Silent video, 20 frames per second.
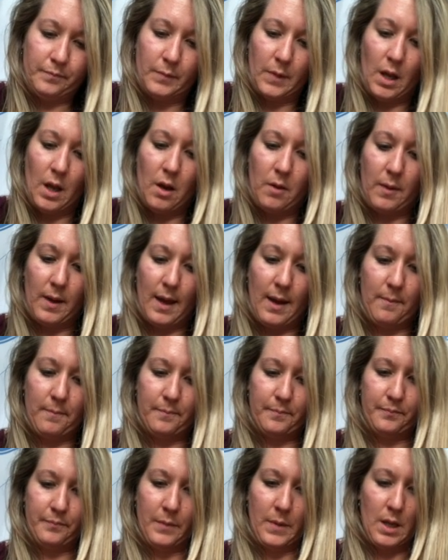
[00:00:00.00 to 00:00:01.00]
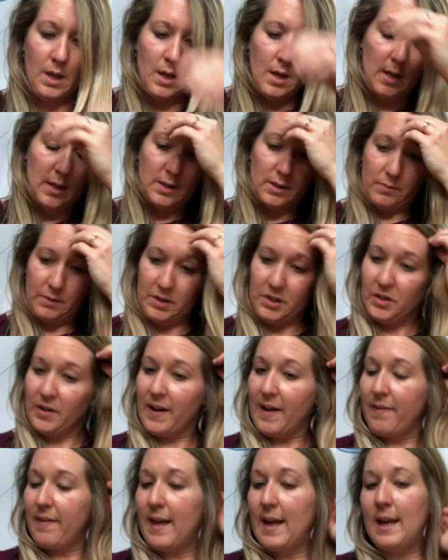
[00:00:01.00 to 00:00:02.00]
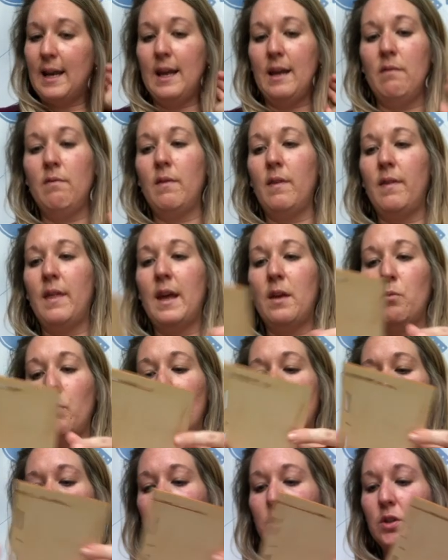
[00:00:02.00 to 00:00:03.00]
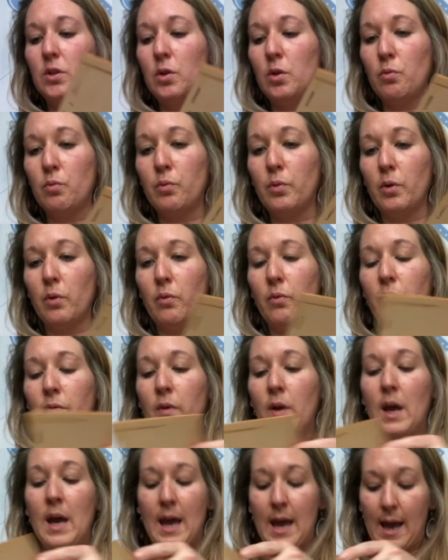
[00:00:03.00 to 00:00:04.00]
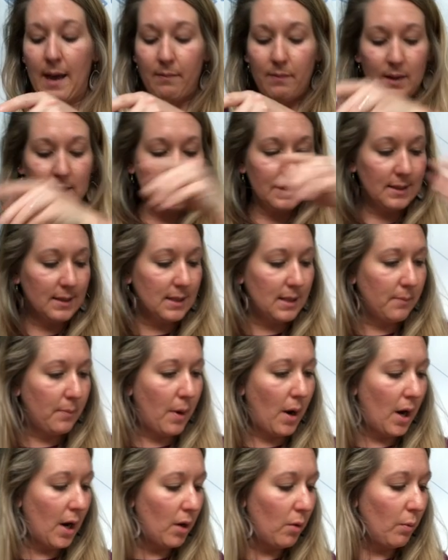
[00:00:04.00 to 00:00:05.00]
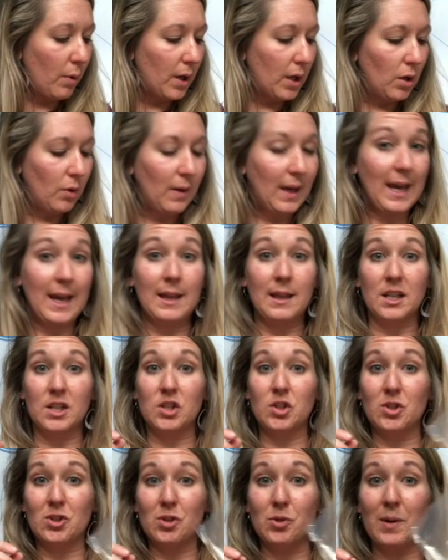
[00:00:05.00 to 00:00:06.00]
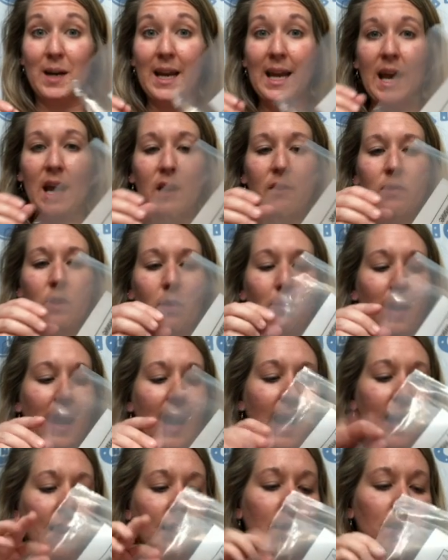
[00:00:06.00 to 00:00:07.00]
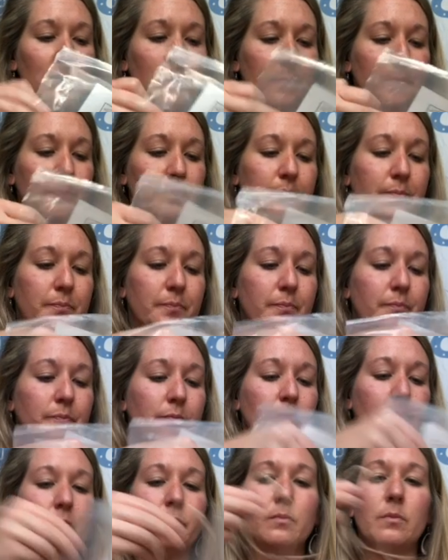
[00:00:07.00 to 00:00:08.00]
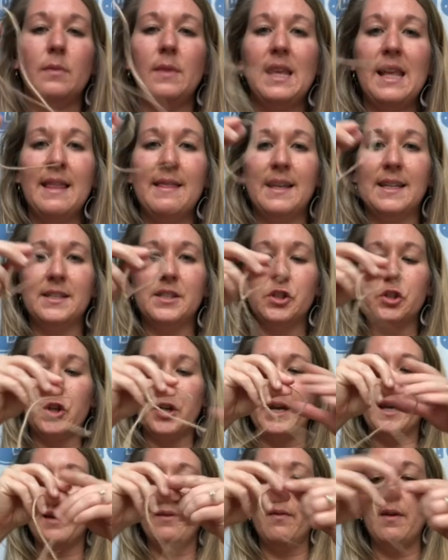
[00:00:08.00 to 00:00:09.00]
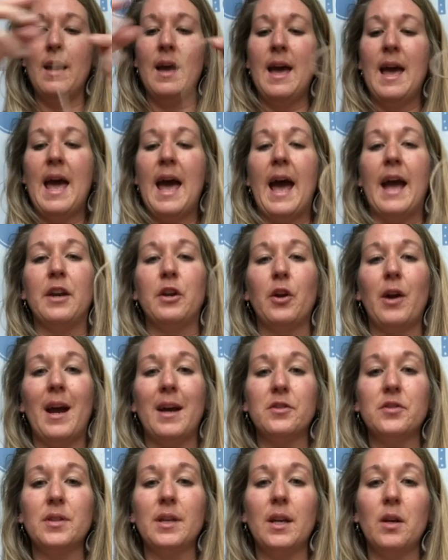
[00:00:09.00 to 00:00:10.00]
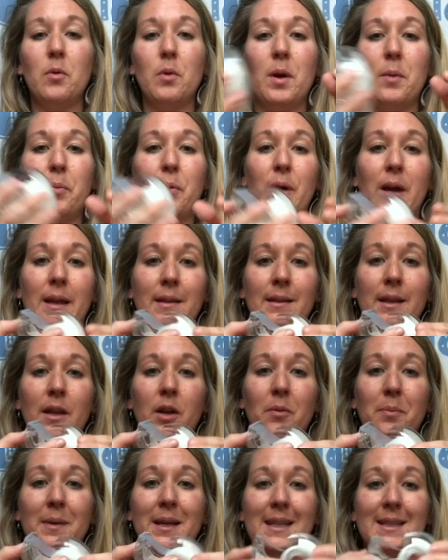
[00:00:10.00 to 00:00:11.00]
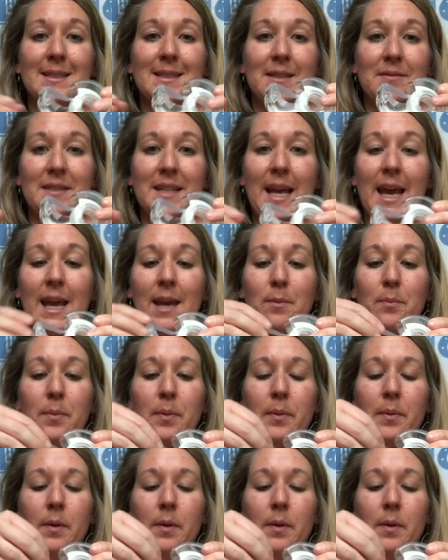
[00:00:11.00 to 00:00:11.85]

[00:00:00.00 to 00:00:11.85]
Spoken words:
Okay, so once you got that in, then we're gonna do the roof. And this is the part where you get the string out of your bag, this string, and you're actually gonna wanna put a little piece of tape